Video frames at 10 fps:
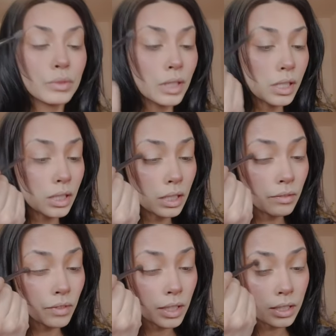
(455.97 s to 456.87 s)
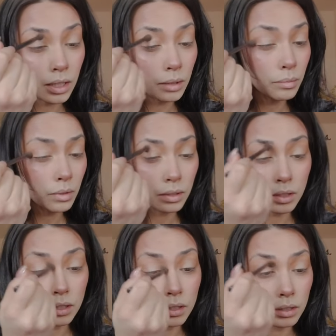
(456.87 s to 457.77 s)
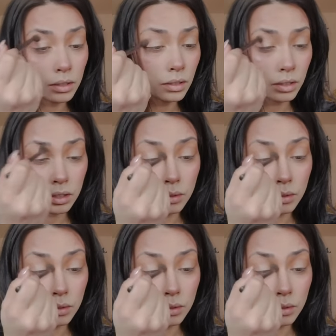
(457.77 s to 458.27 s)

Just to fix up, you